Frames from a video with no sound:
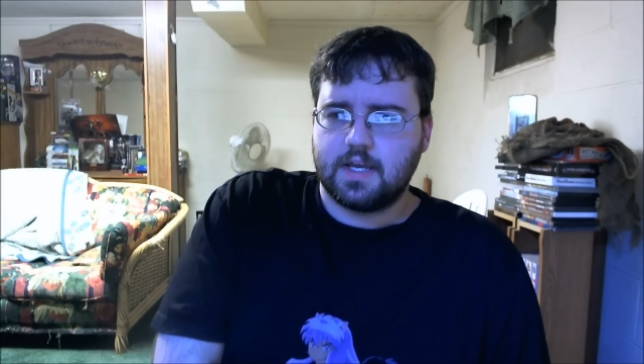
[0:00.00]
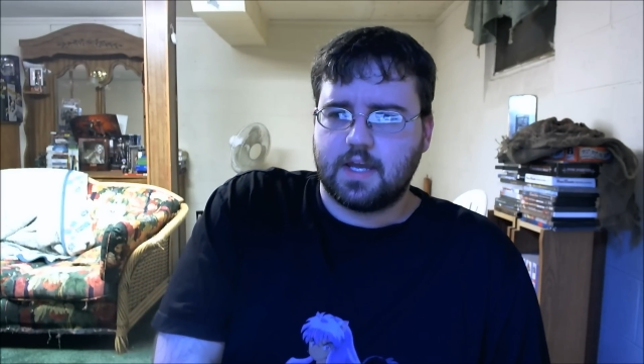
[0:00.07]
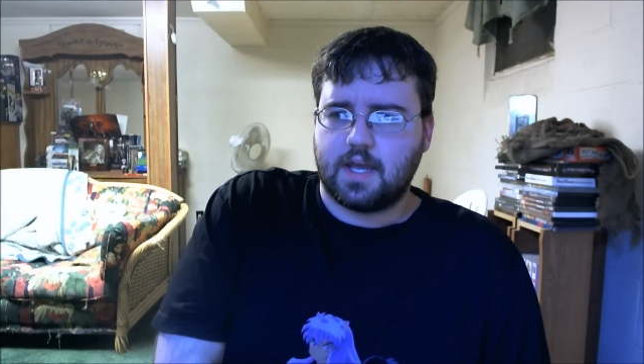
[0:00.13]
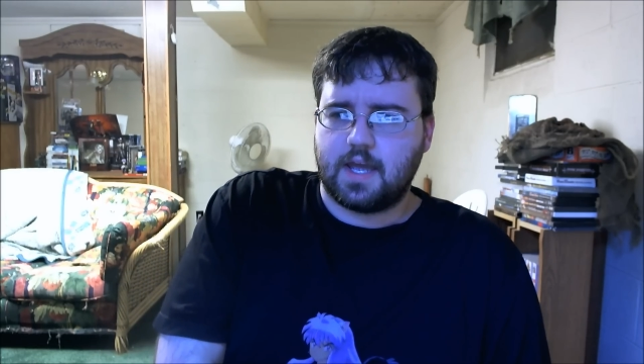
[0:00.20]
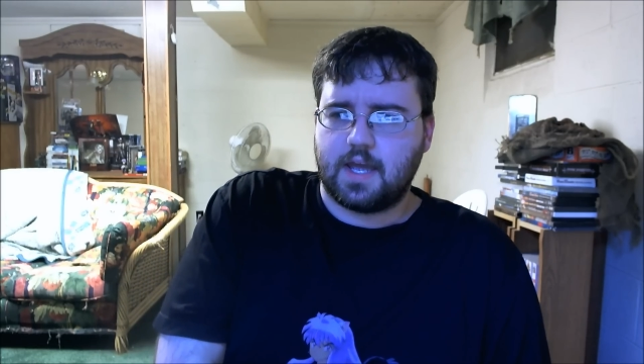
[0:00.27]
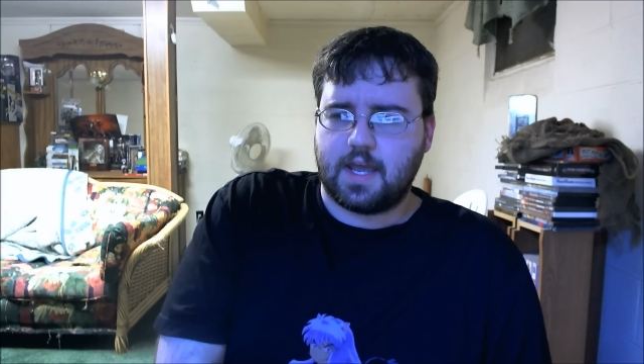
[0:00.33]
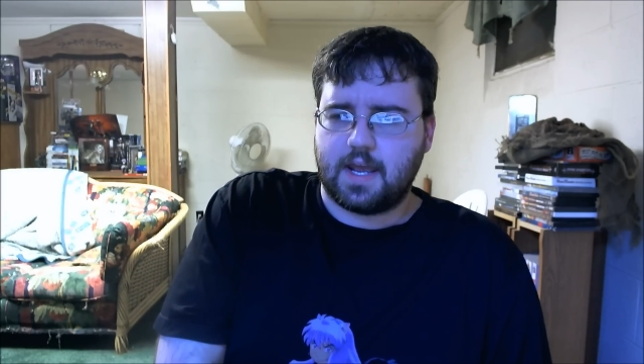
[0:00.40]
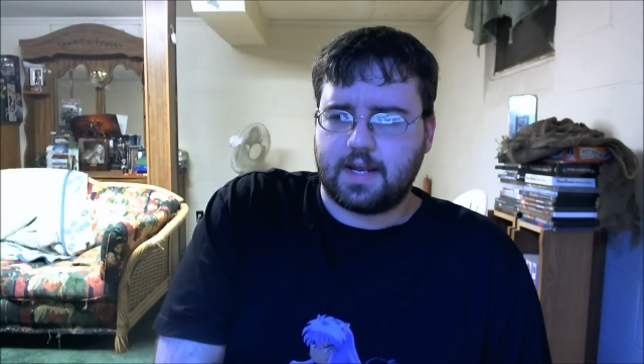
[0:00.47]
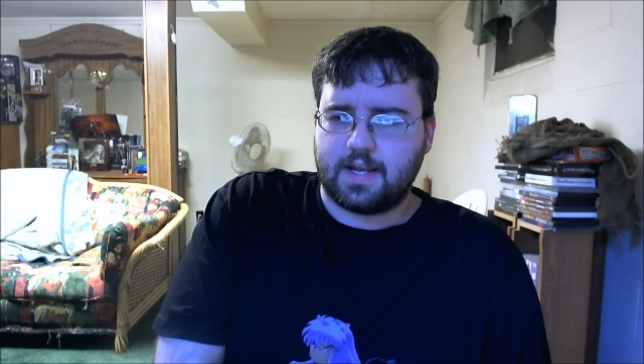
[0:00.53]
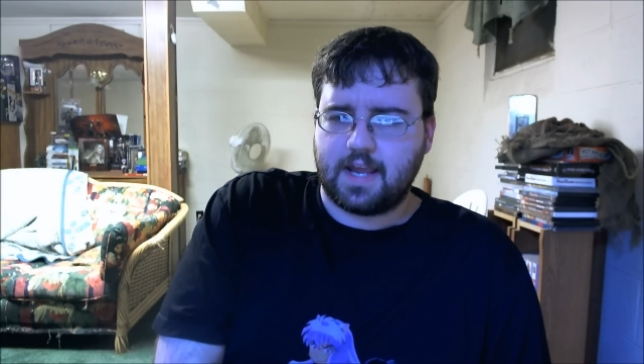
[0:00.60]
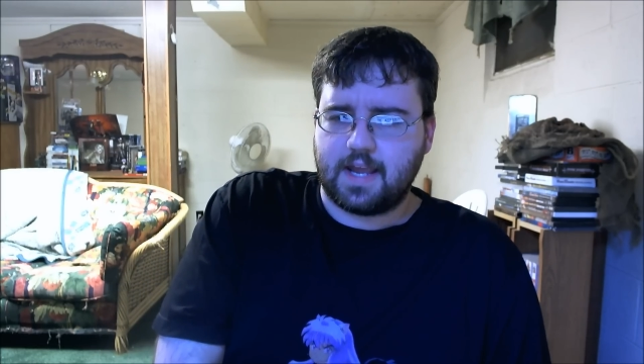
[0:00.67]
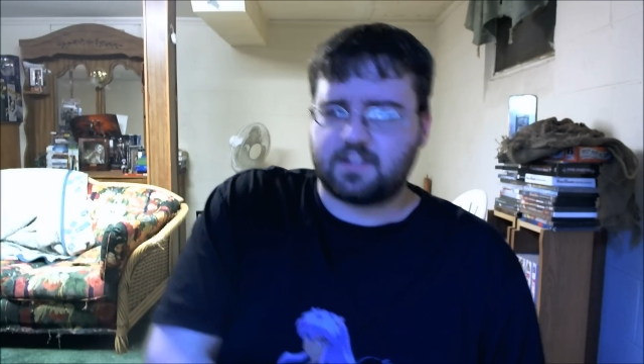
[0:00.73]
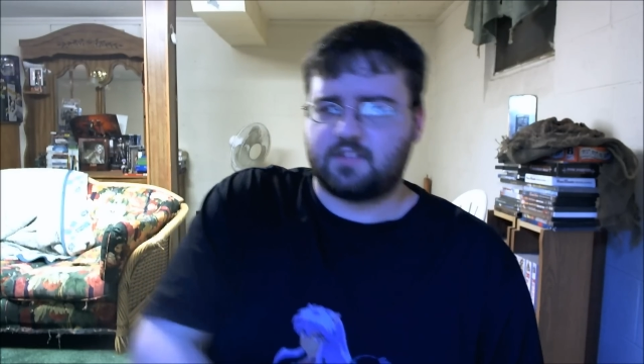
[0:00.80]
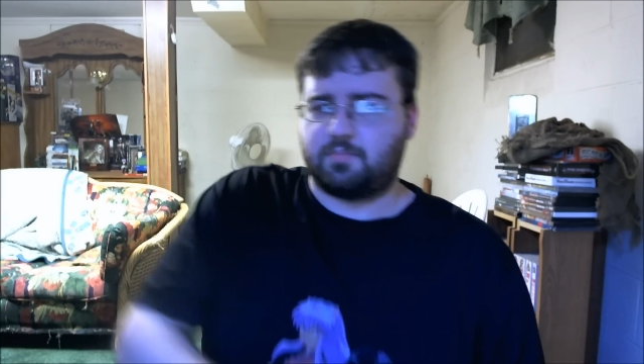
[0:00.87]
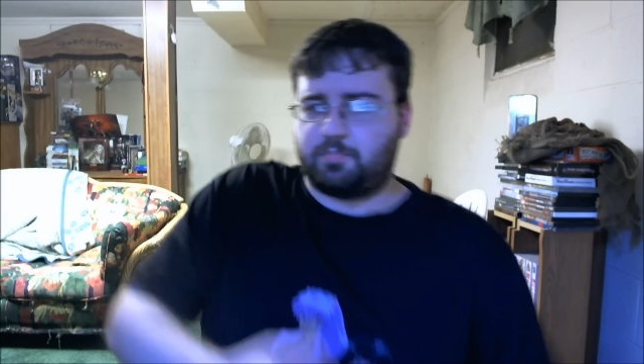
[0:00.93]
and he
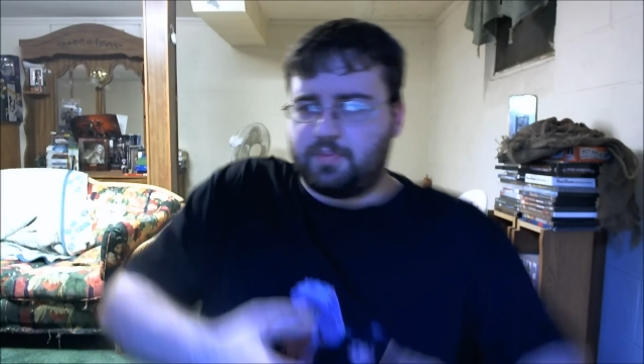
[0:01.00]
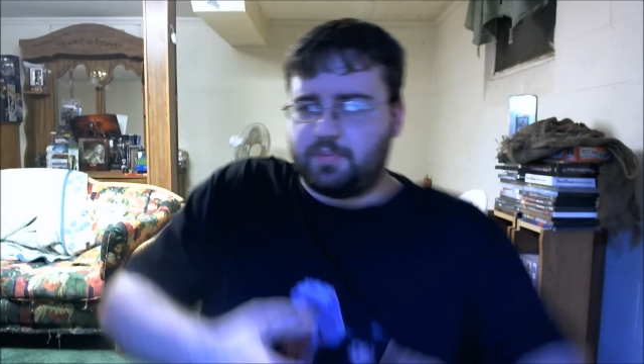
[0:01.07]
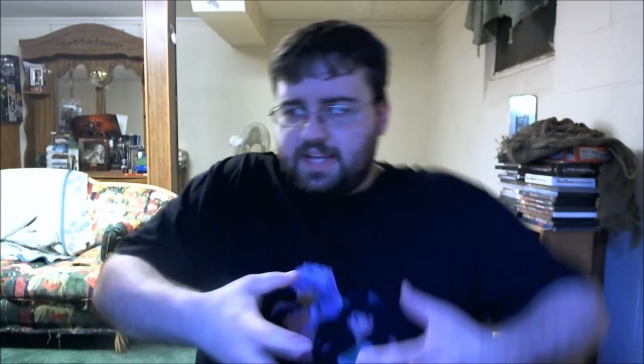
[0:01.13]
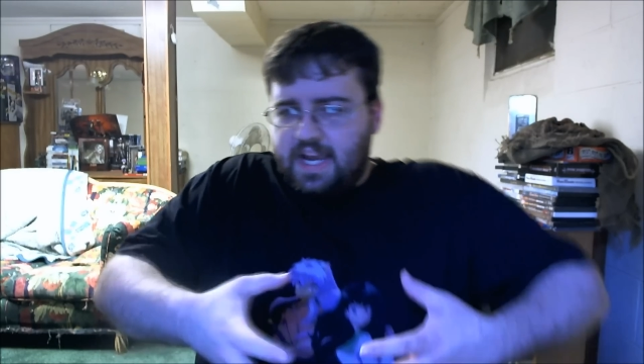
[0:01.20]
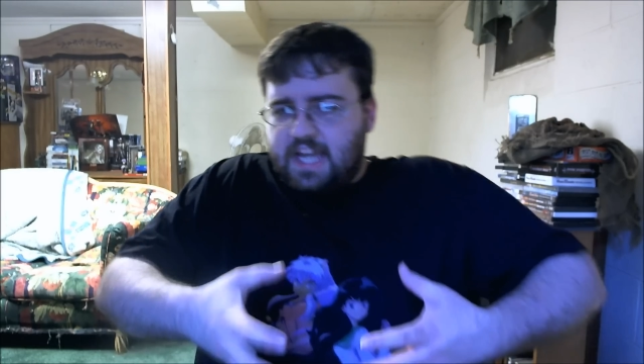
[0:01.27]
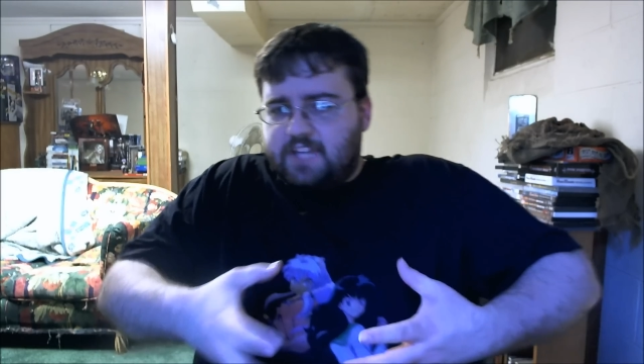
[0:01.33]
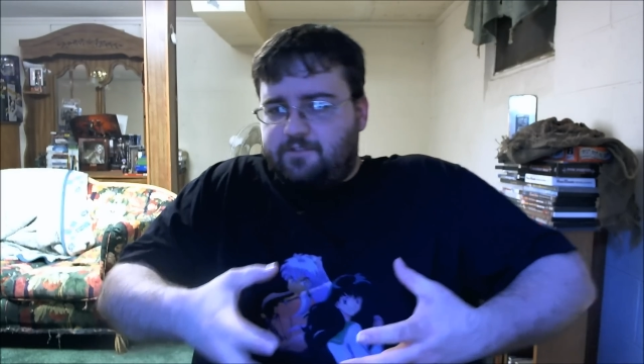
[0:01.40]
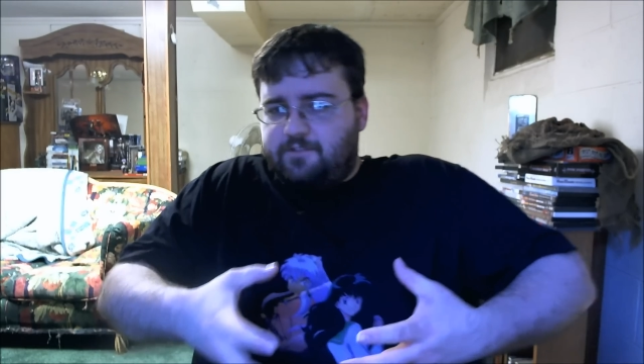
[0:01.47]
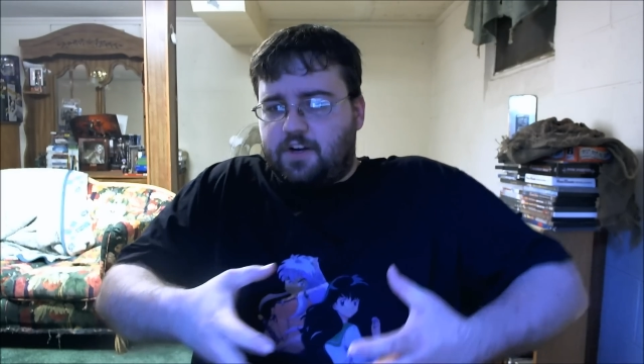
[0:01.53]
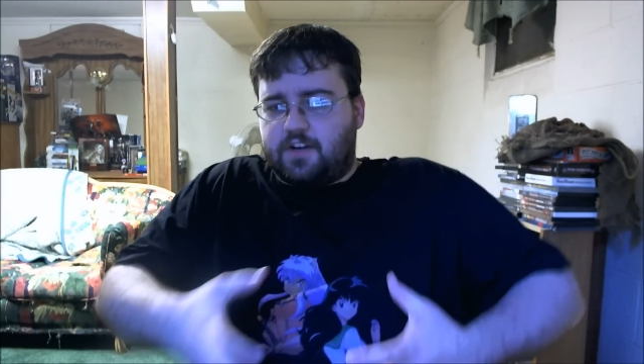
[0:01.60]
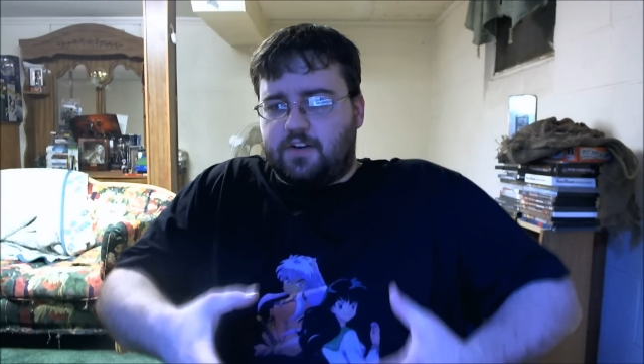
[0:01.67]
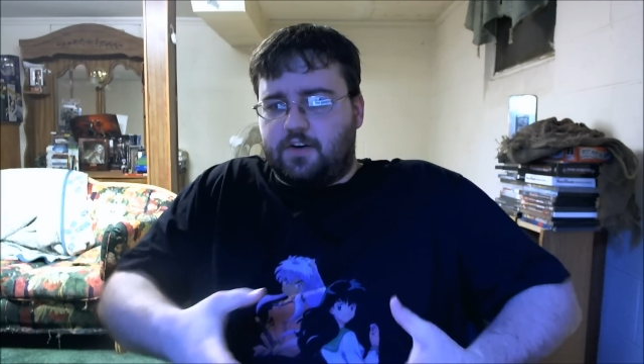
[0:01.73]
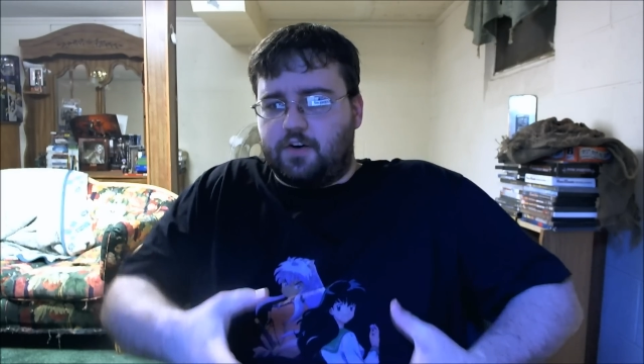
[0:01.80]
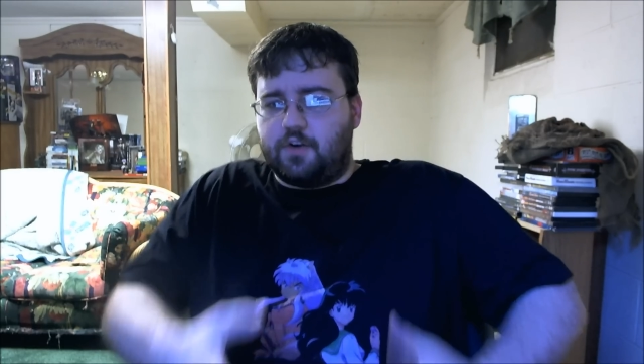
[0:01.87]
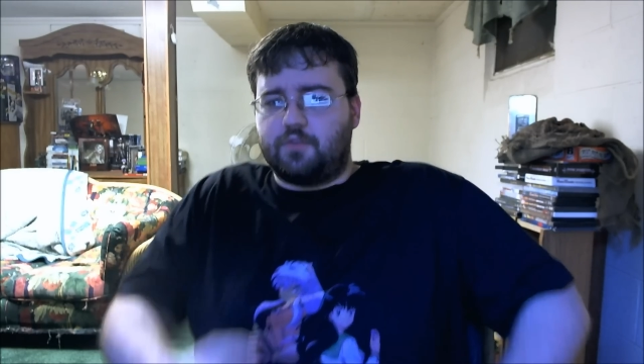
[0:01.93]
has this big-ass
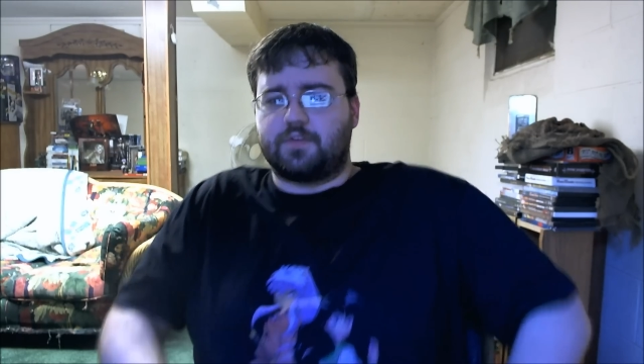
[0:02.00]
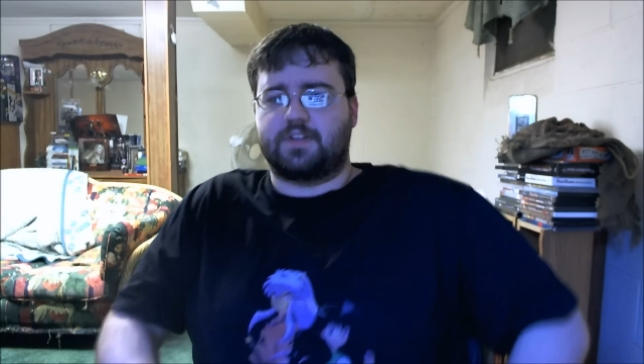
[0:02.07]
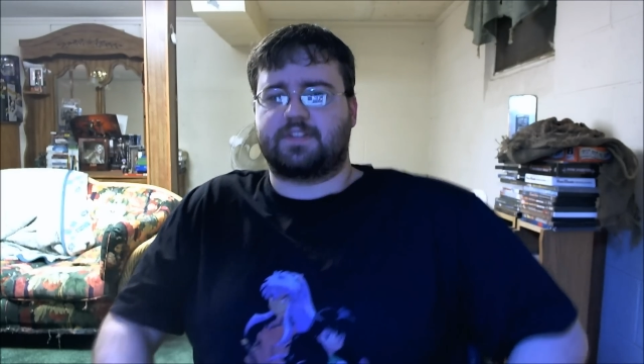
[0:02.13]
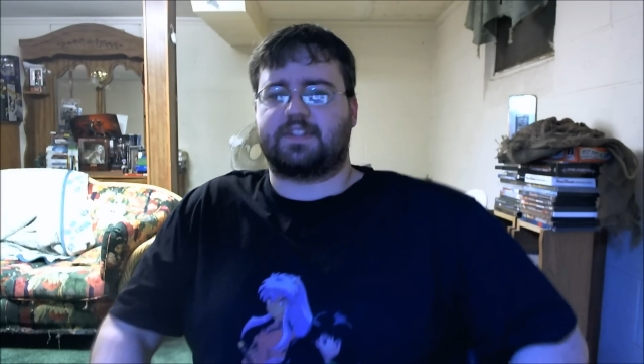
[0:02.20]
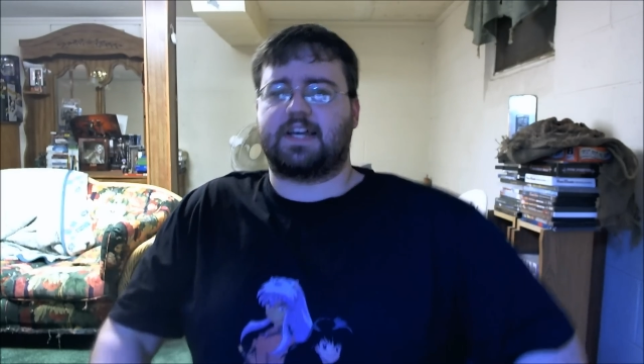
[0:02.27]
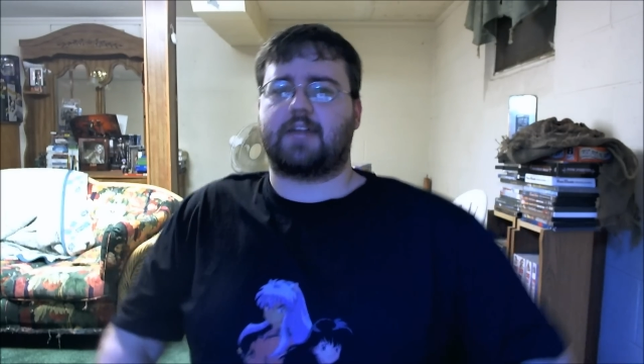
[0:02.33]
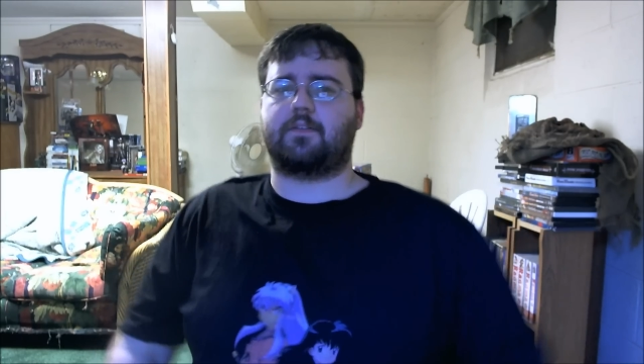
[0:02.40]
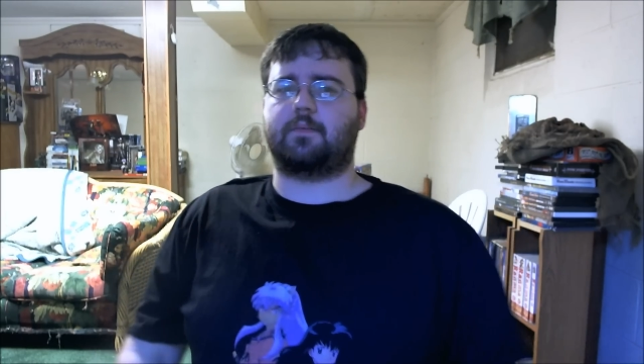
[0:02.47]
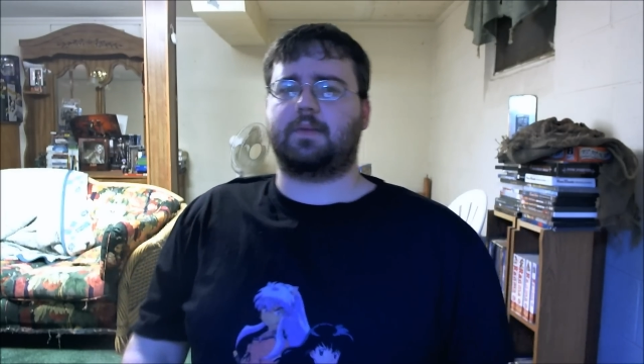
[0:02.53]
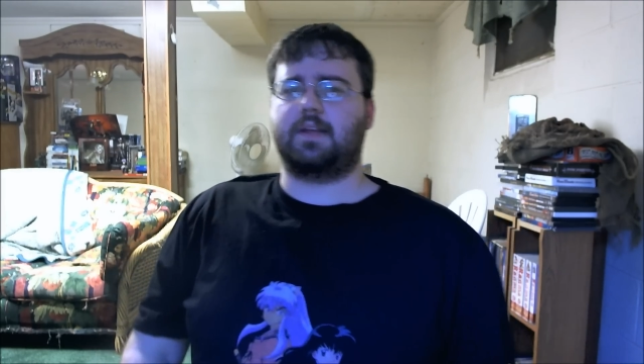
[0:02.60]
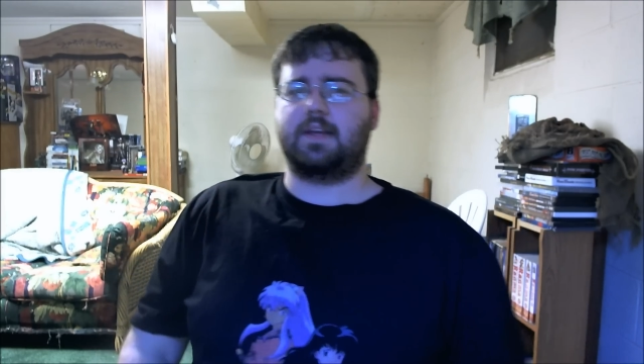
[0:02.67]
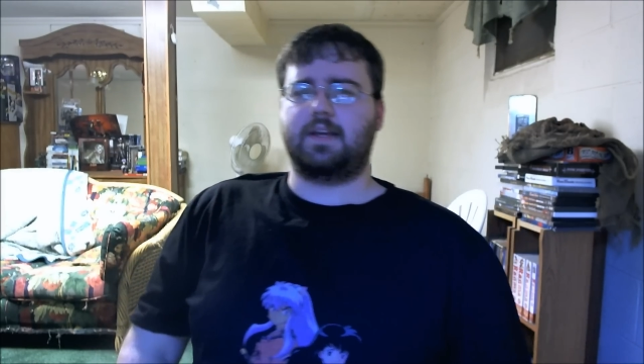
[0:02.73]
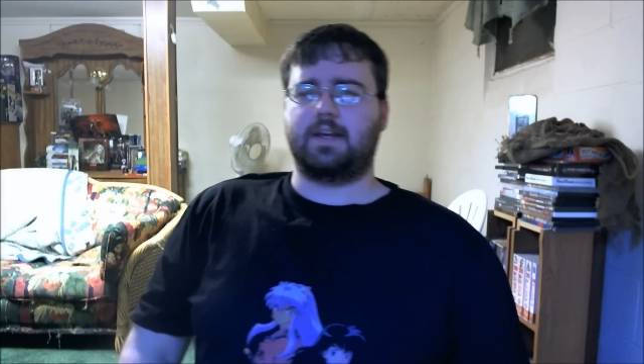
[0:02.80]
fucking hole in the side of him.